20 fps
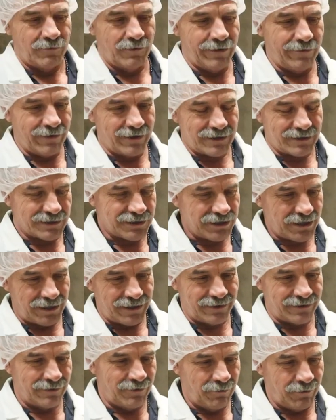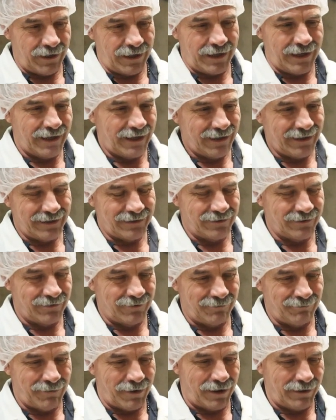We were chugging away, you
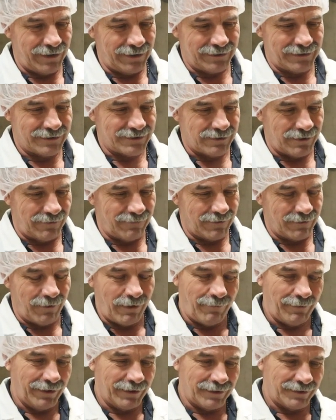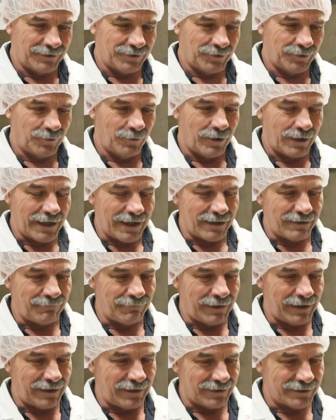know, mulling this over, what we're going to do, what kind
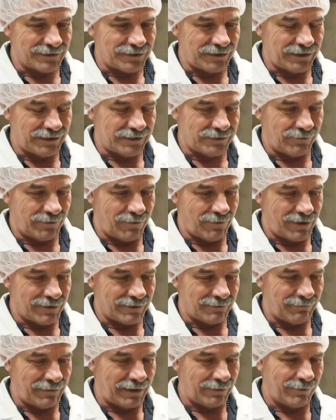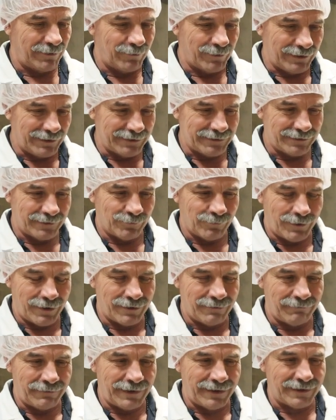of cheese we wanted to make. We really didn't
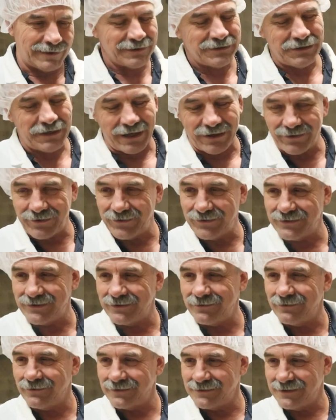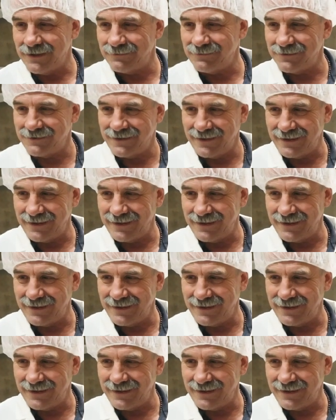want to make cheddars and those types of